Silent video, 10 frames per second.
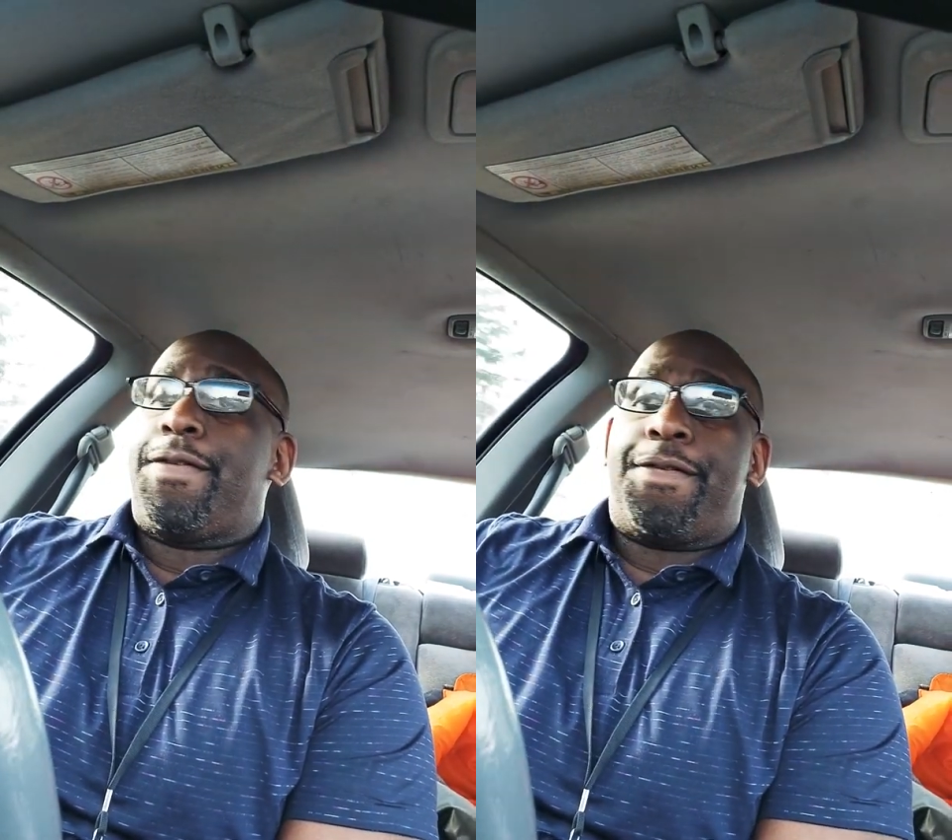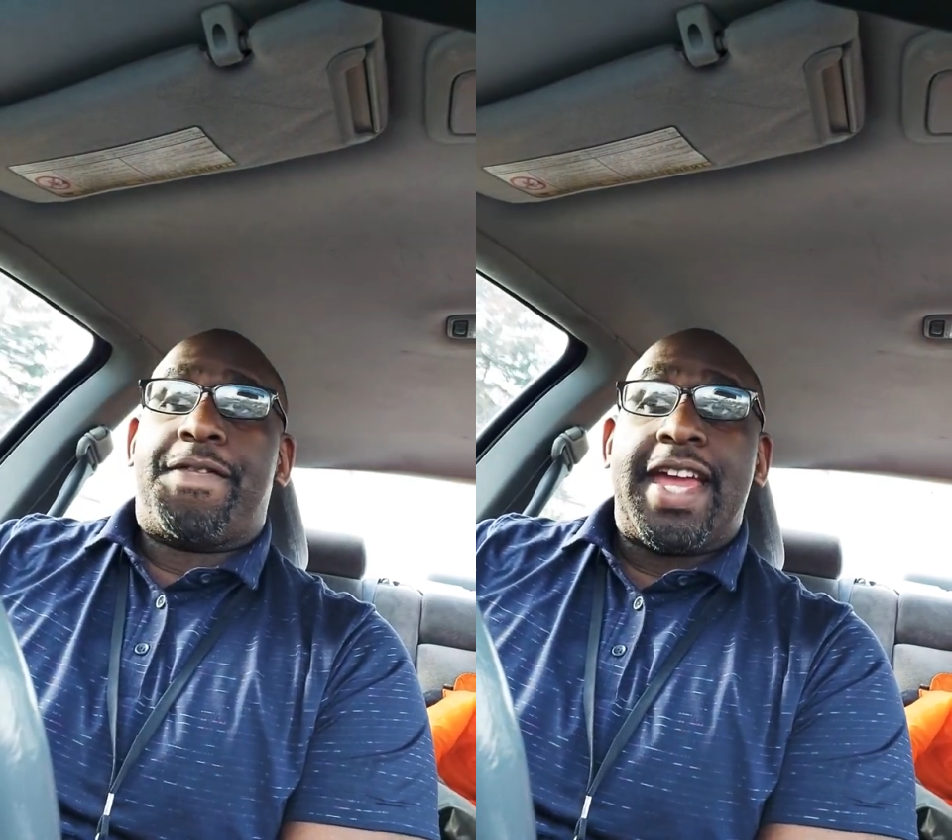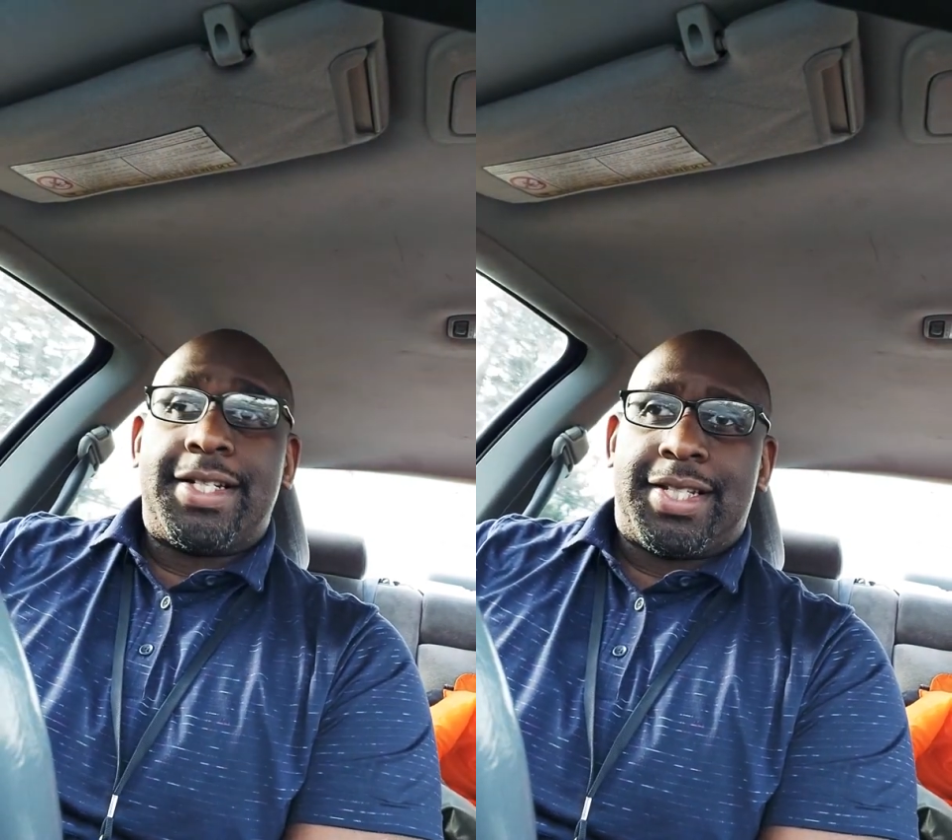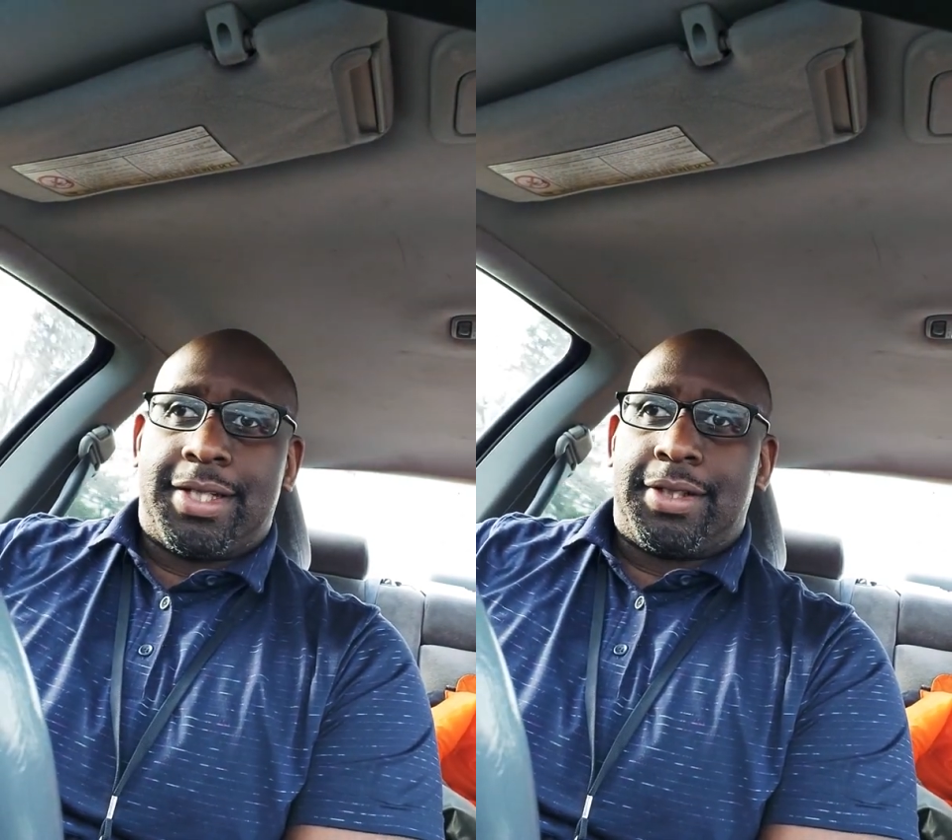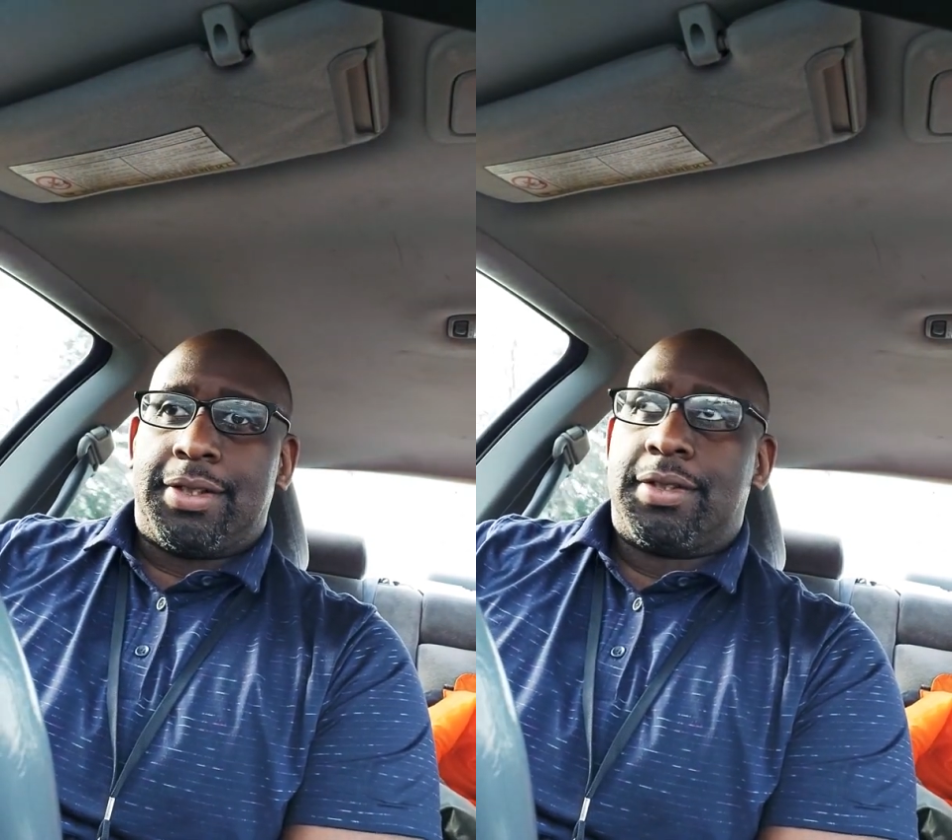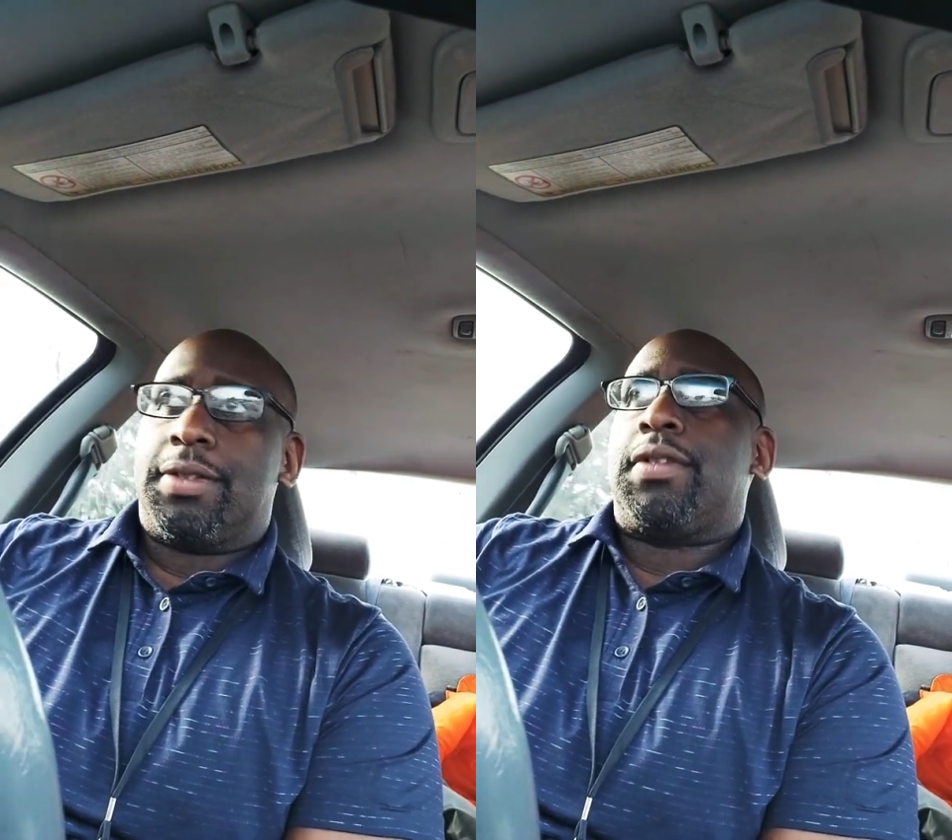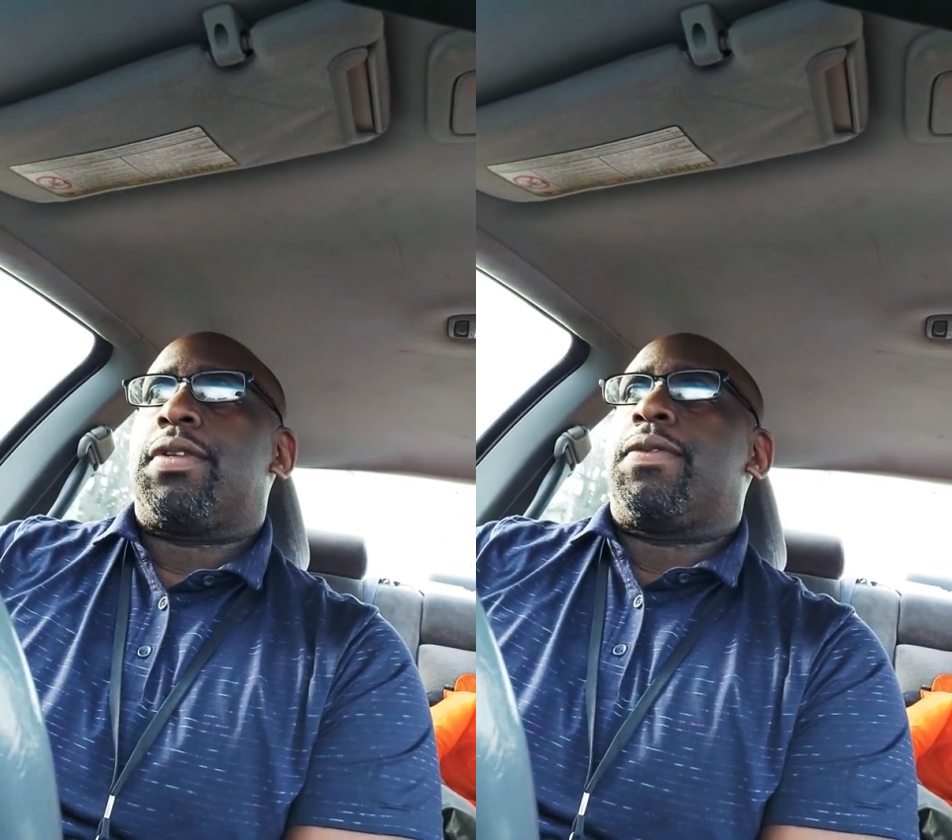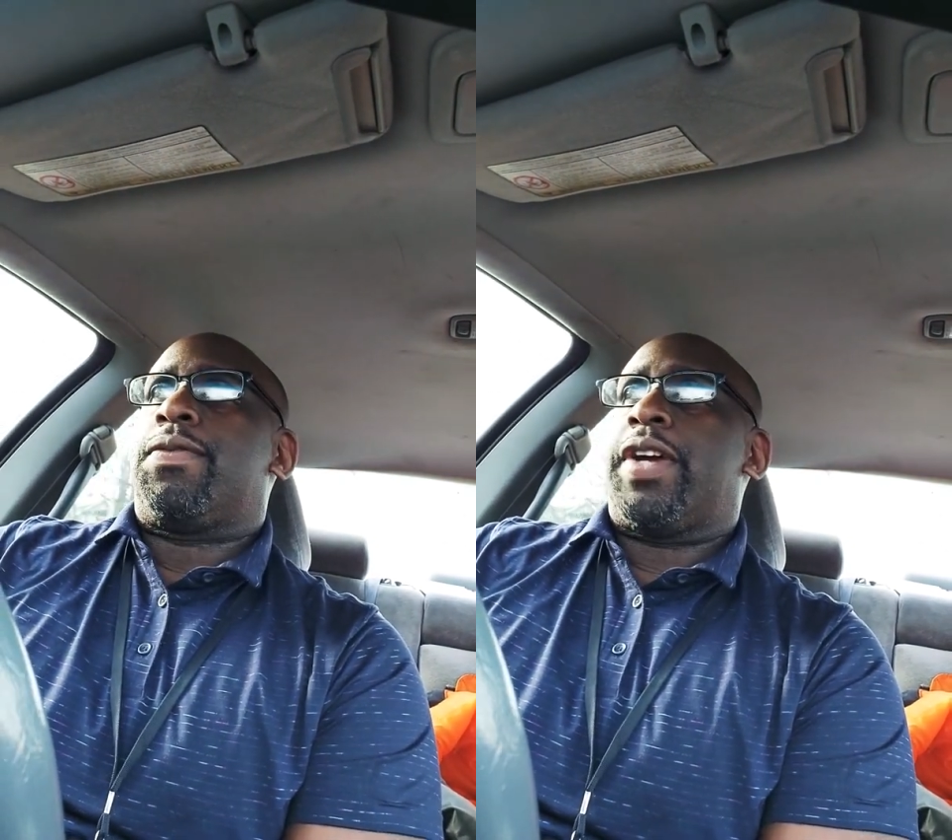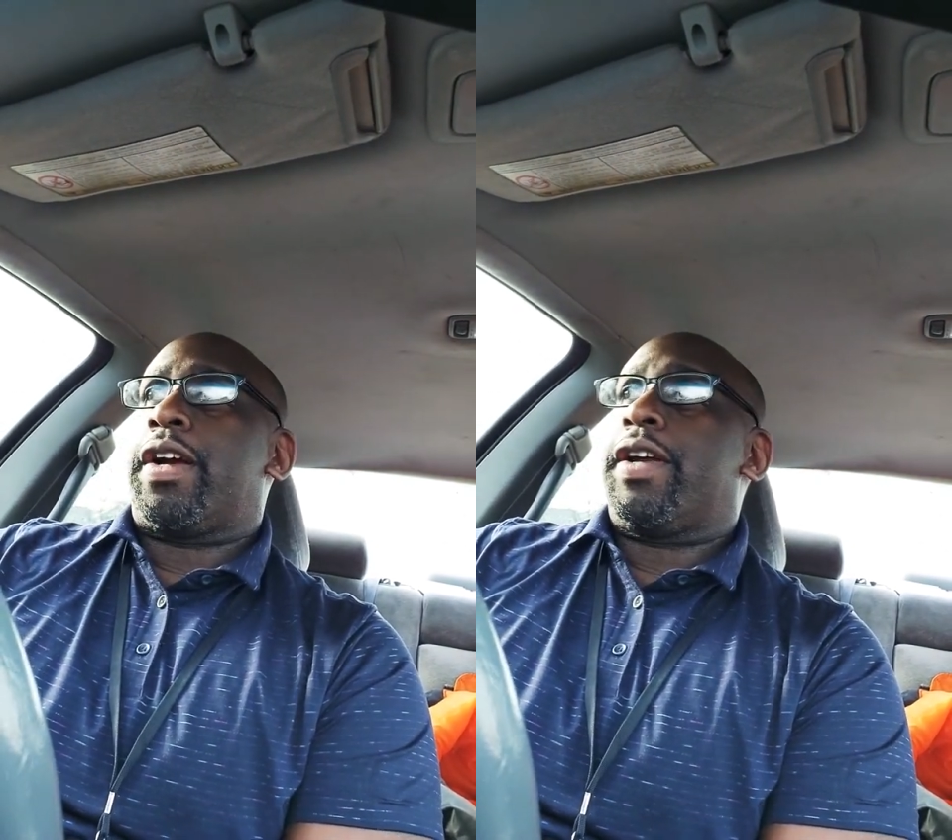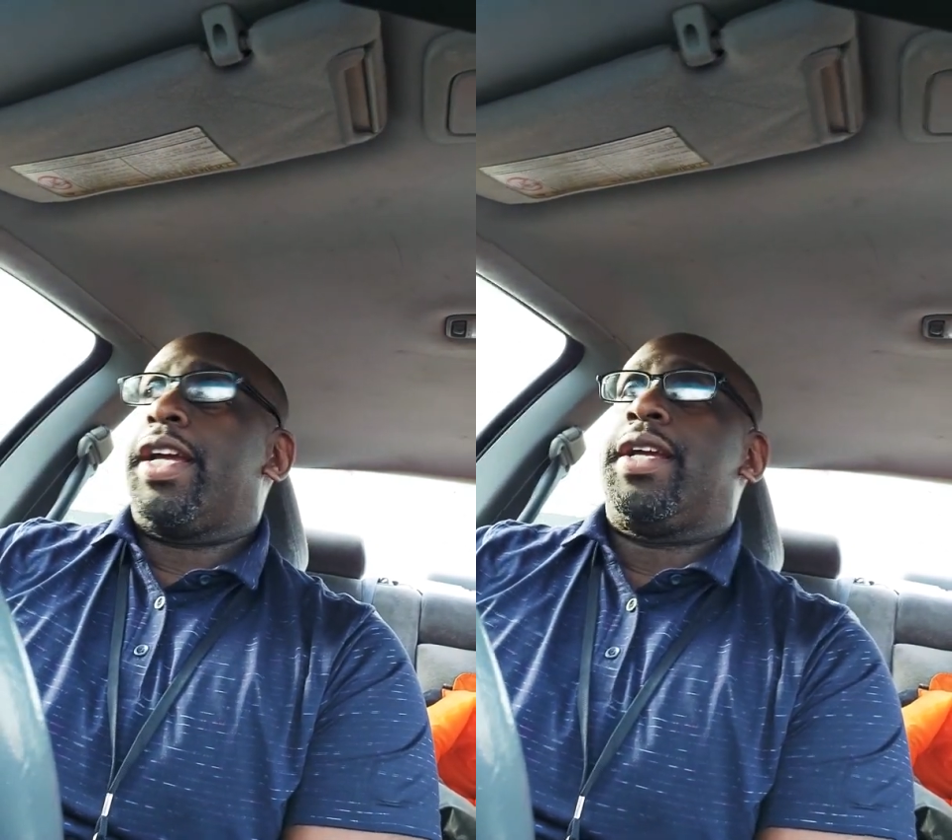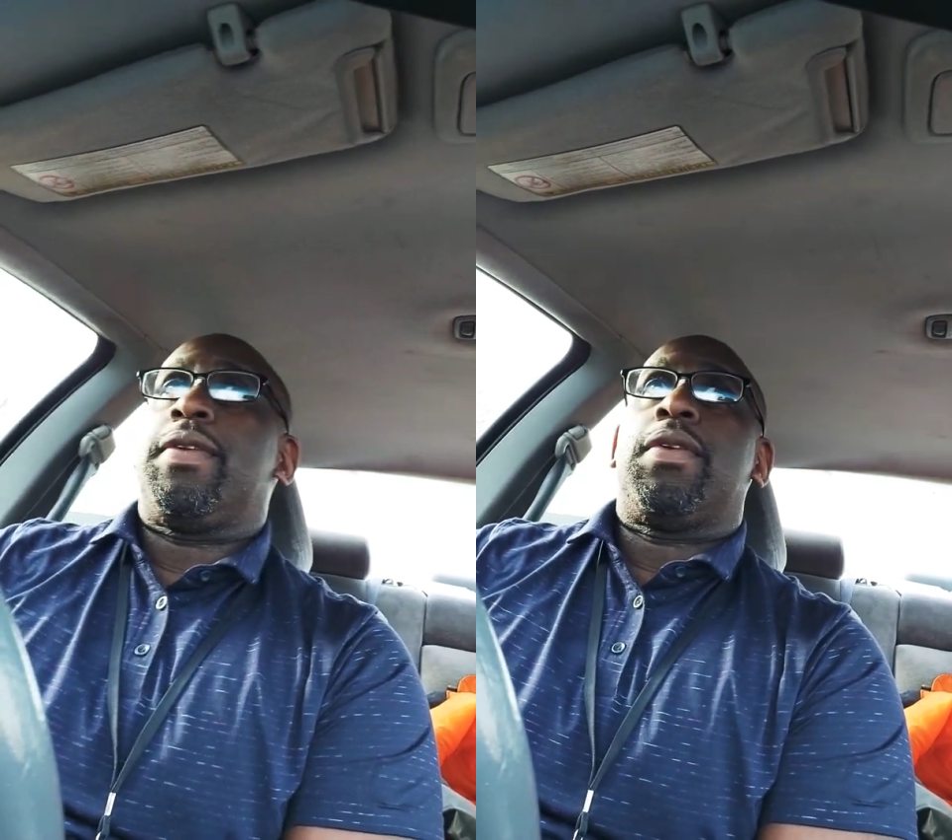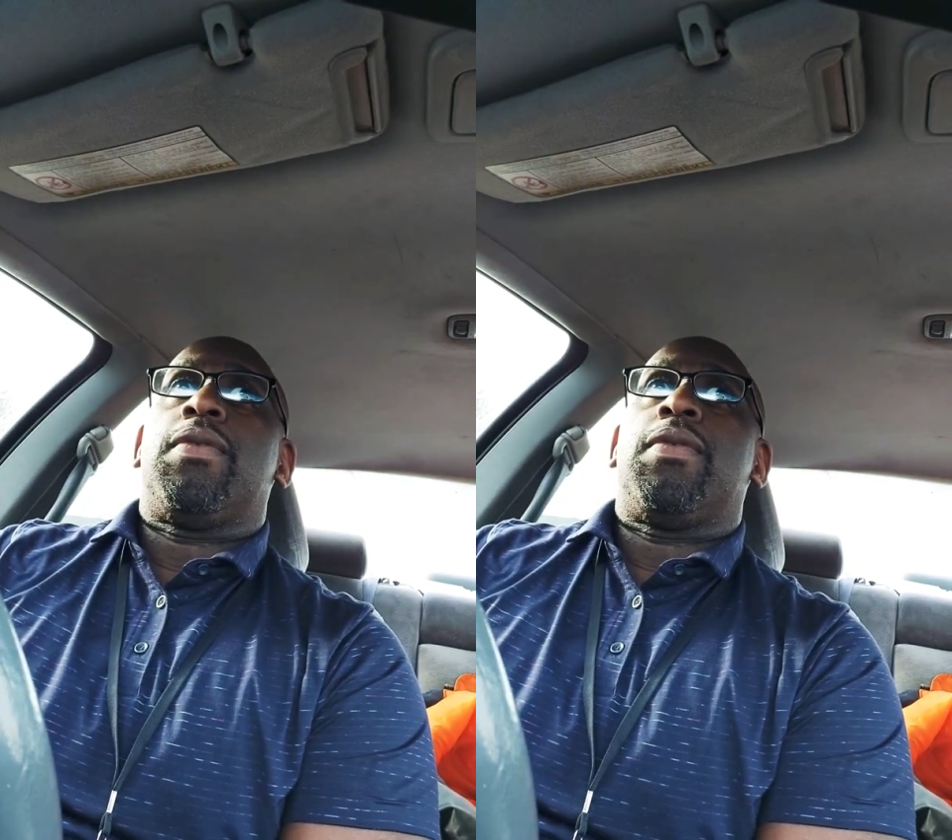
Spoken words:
Phaeton. Very